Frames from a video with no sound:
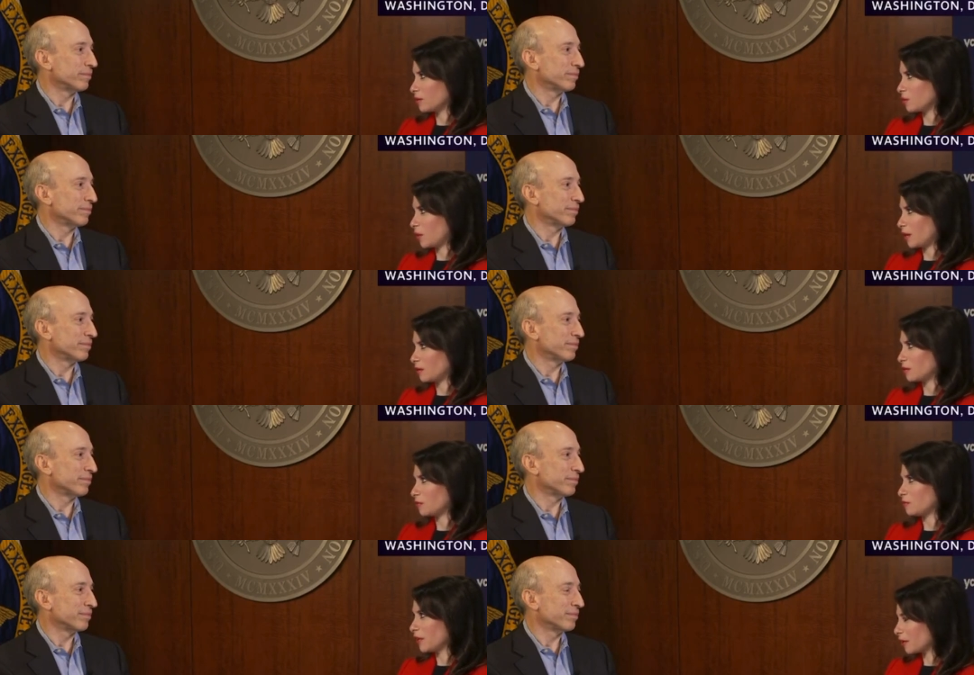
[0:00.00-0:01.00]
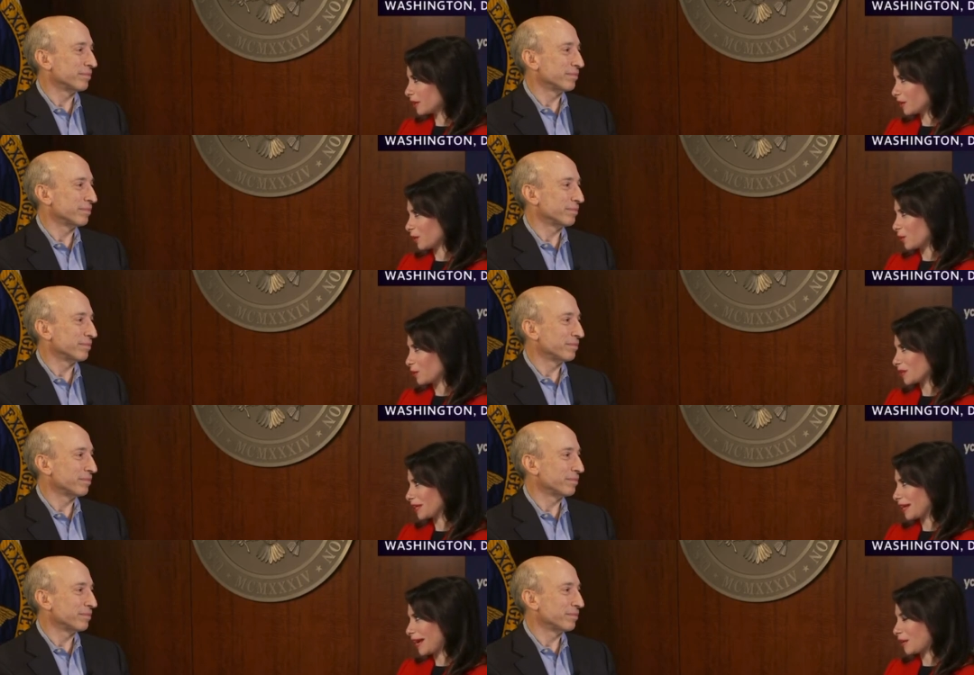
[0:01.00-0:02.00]
Speaker 1: this space very
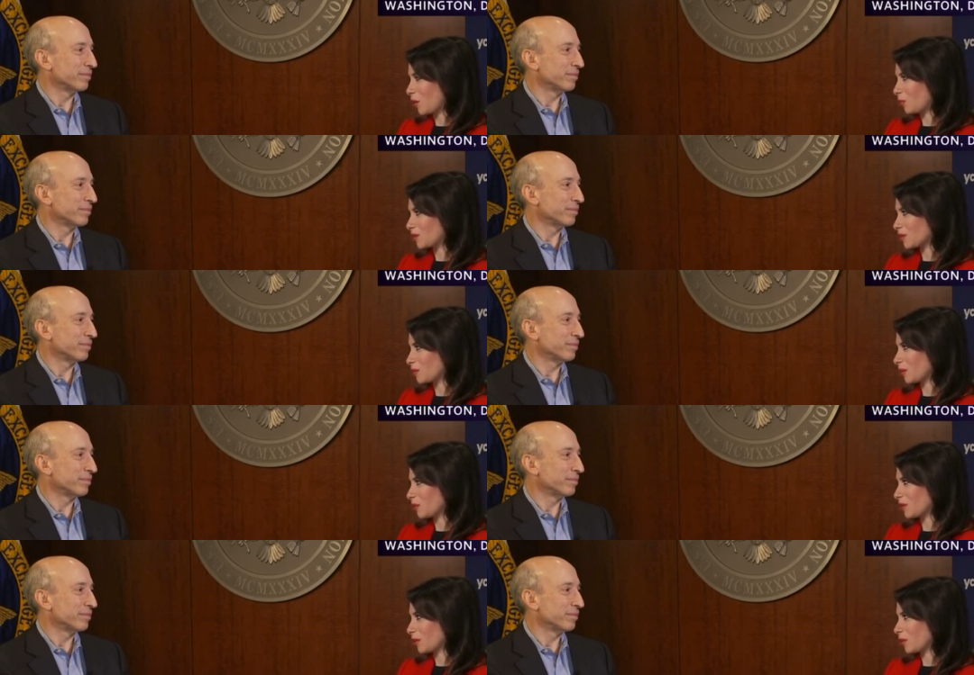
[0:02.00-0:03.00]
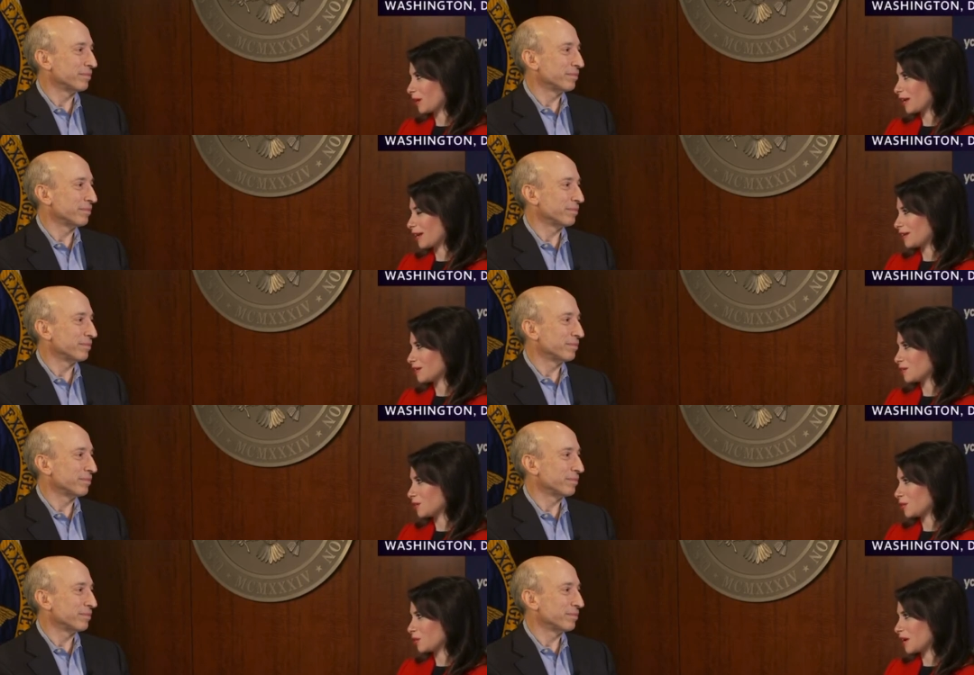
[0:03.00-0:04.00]
closely and hope to speak with you again
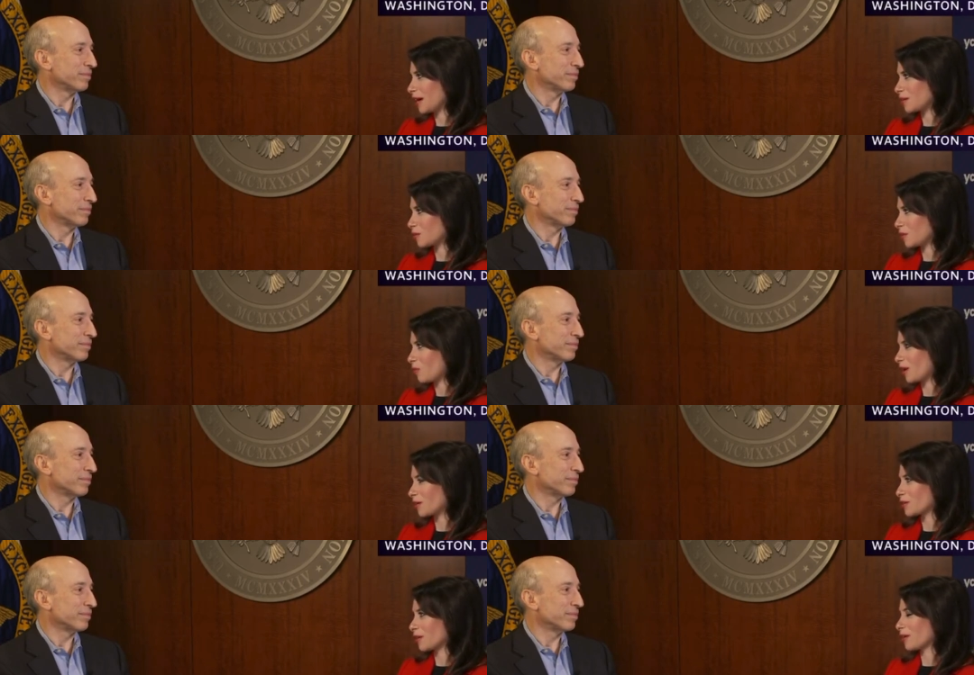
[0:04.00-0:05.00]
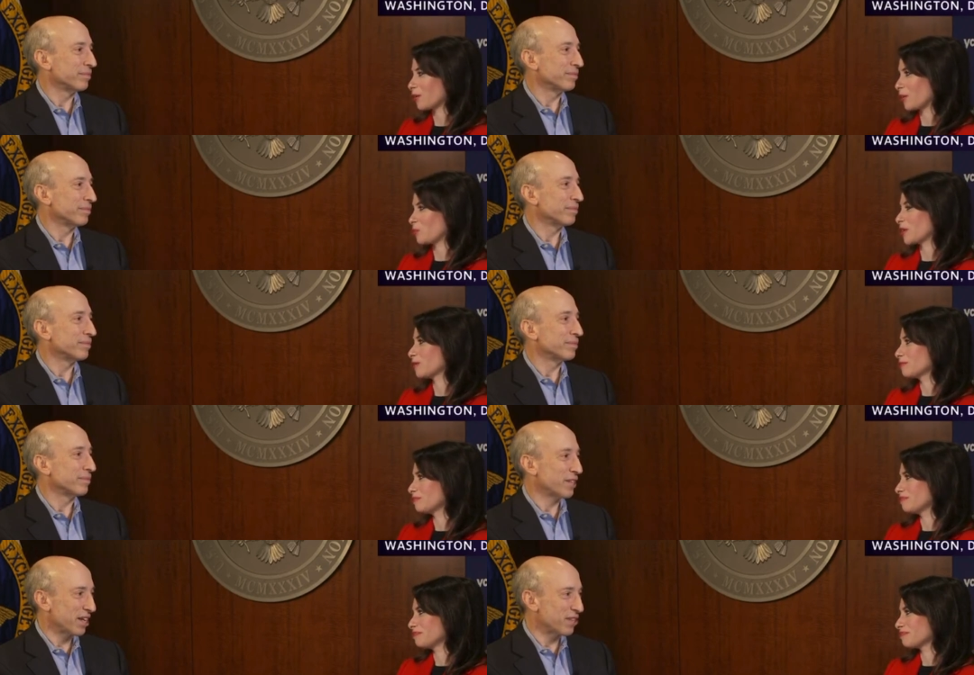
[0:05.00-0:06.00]
soon as we monitor crypto.
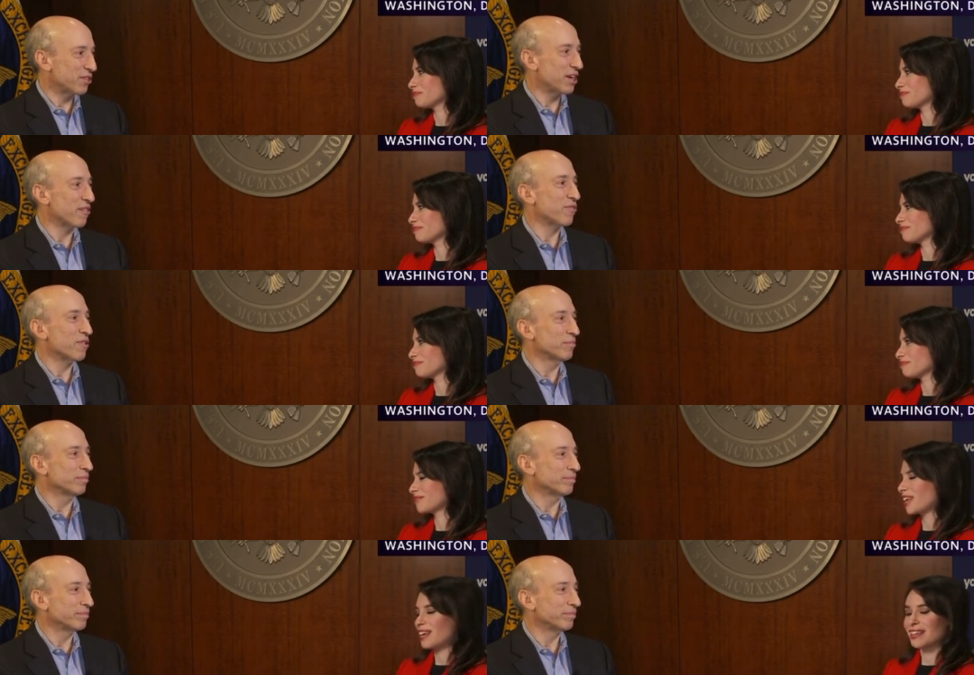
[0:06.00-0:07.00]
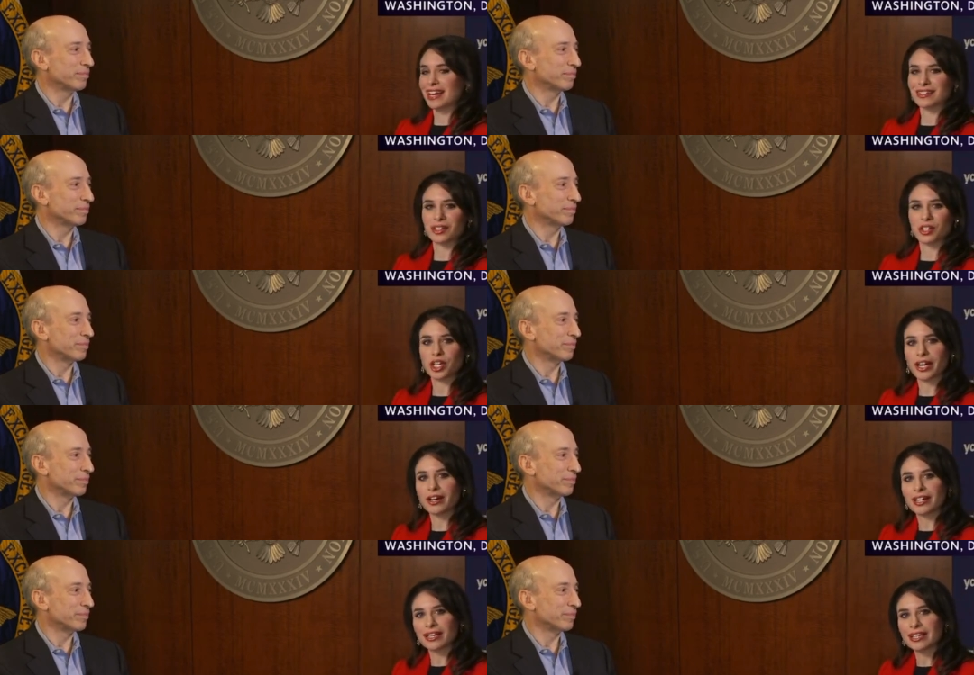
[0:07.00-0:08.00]
Speaker 2: Thank you, Jennifer.
Speaker 1: That's
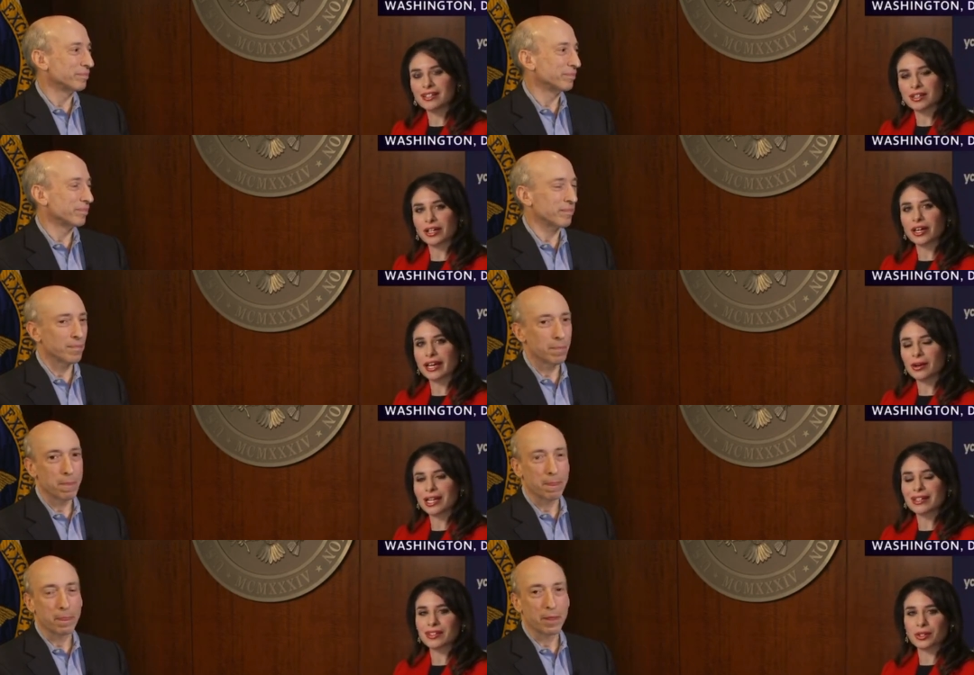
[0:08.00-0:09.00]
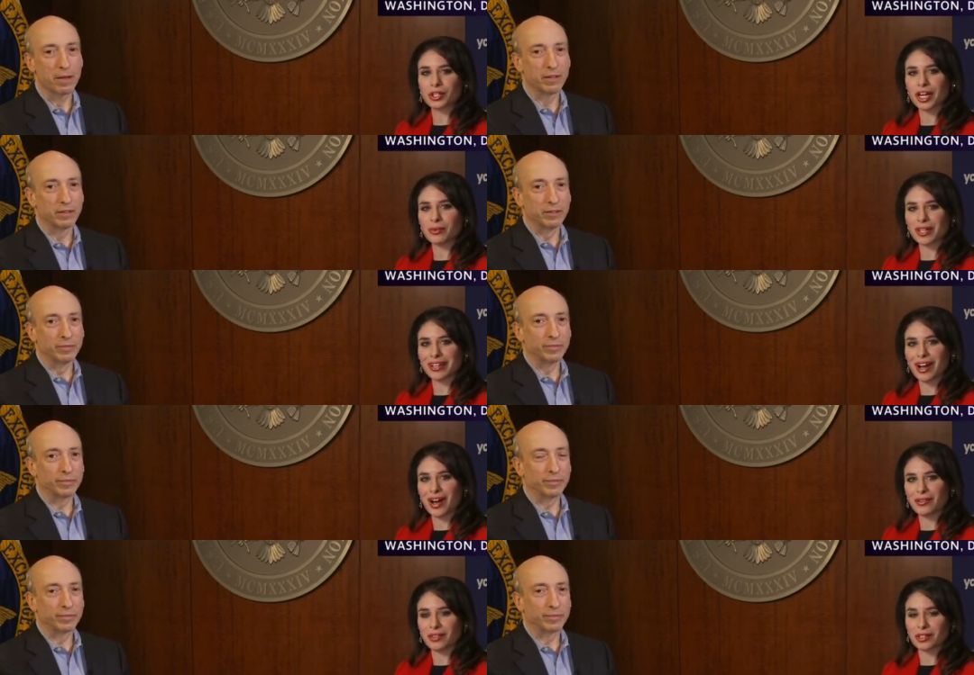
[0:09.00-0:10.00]
Chair Gensler, Gary Gensler, chairman
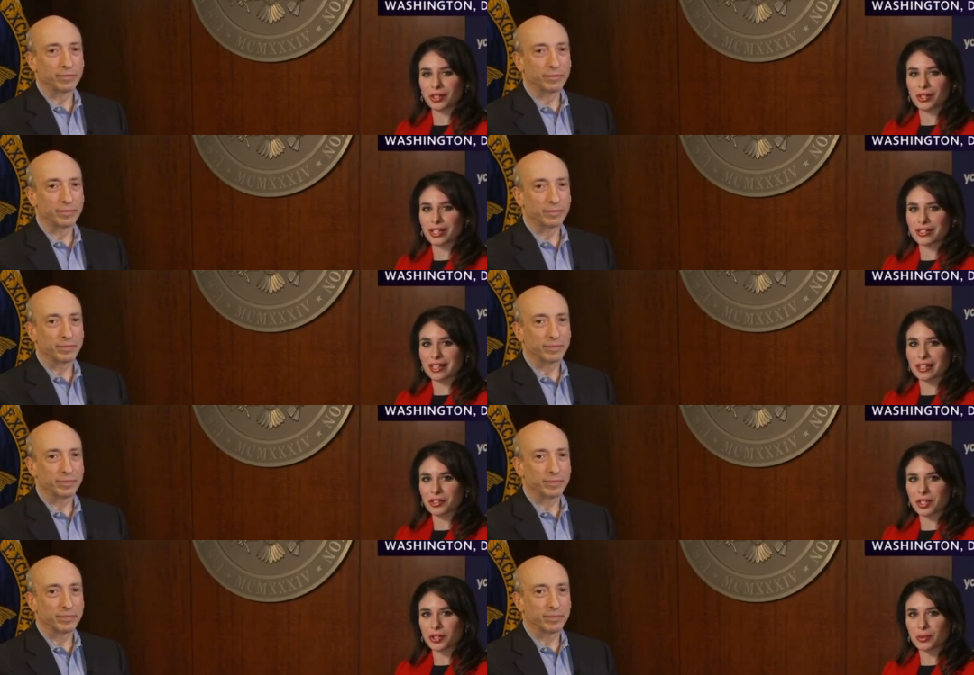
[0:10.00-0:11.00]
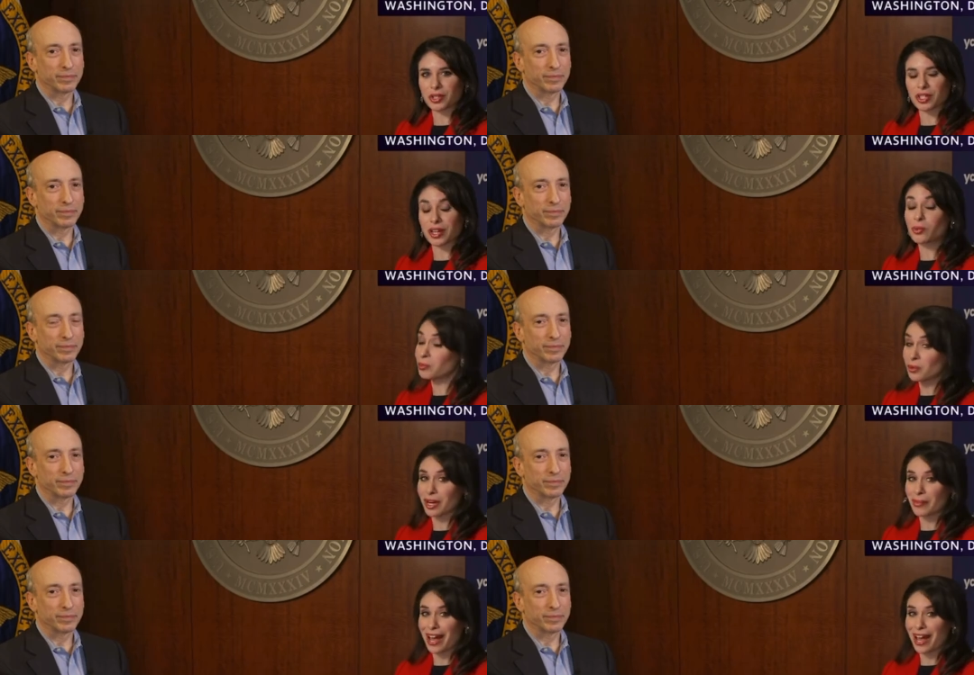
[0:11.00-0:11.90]
of the Securities and Exchange Commission, and we'll be right